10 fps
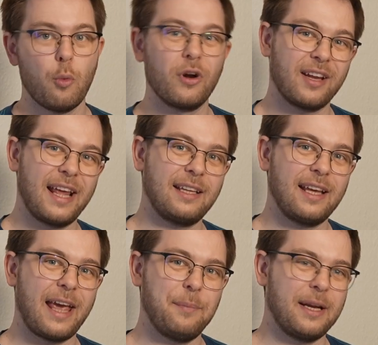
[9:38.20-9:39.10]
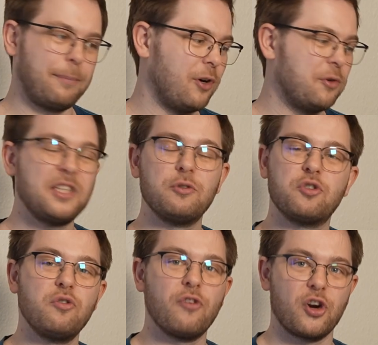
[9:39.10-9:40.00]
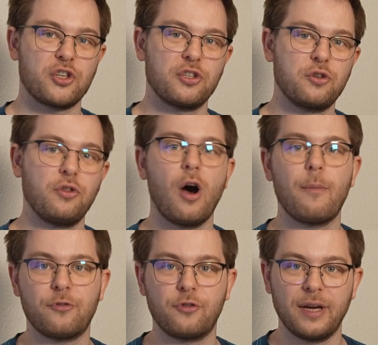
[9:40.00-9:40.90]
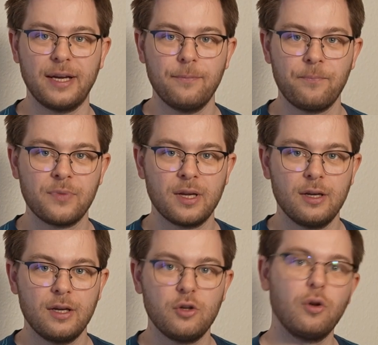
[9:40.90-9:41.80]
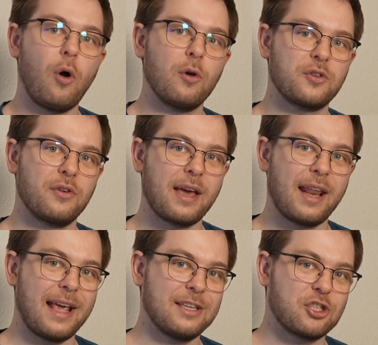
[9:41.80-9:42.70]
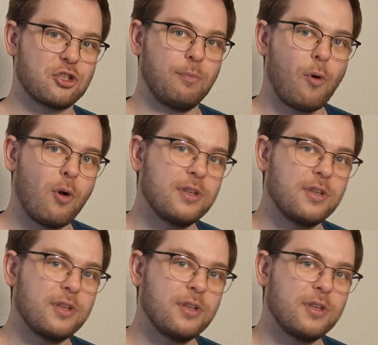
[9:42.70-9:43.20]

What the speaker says: When connecting a Meter Pro CO2 version to the Hub 3, you will also get a small